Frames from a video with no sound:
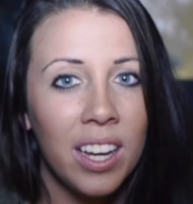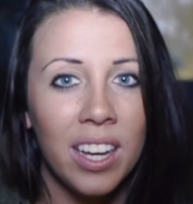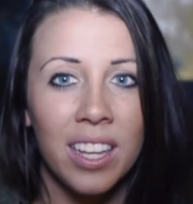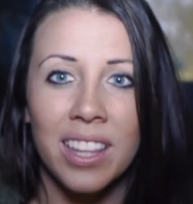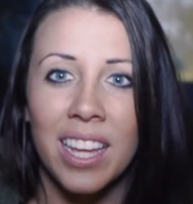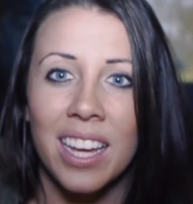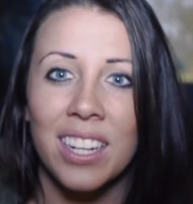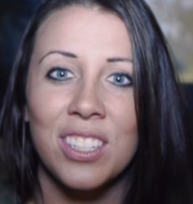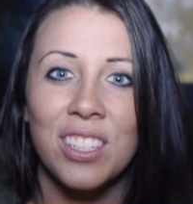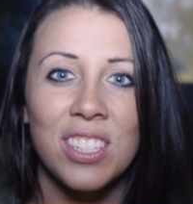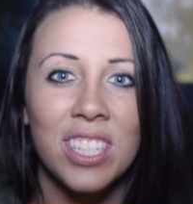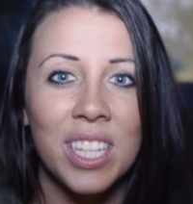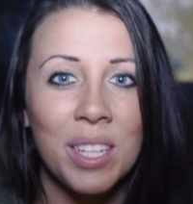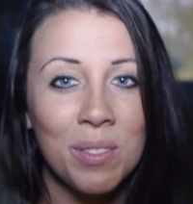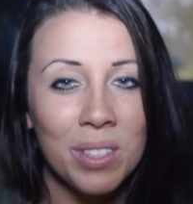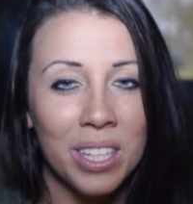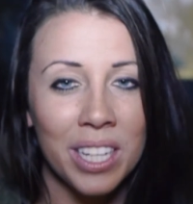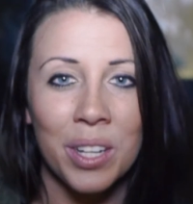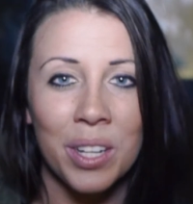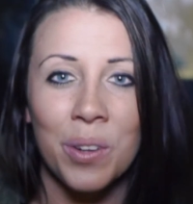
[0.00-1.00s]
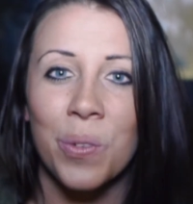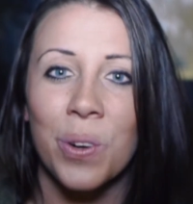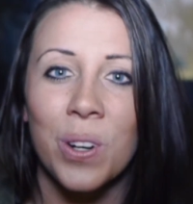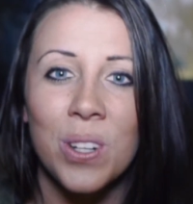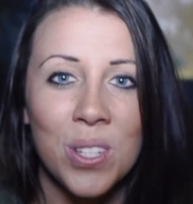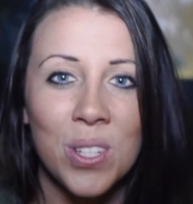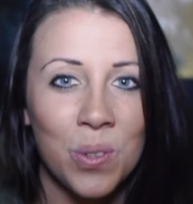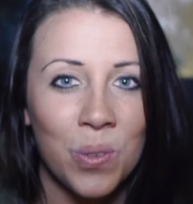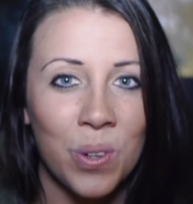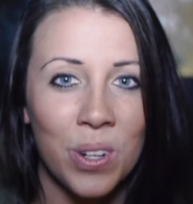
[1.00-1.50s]
that just keeps getting
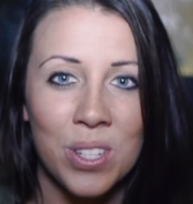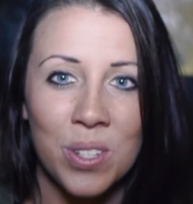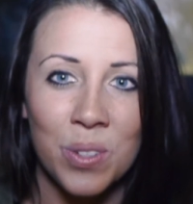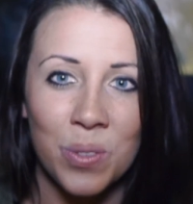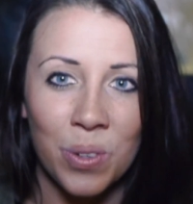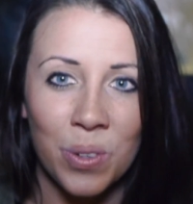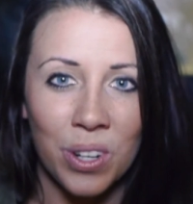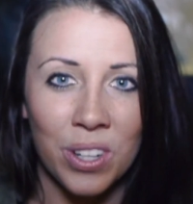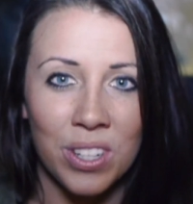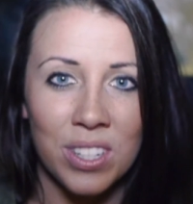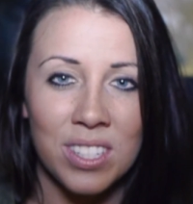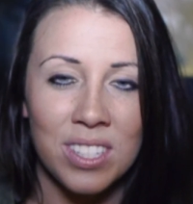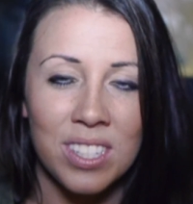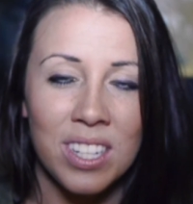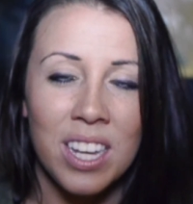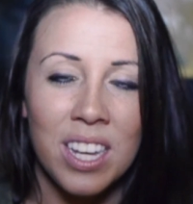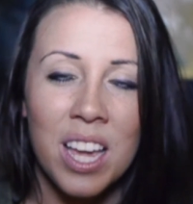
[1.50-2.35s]
worse and worse and worse.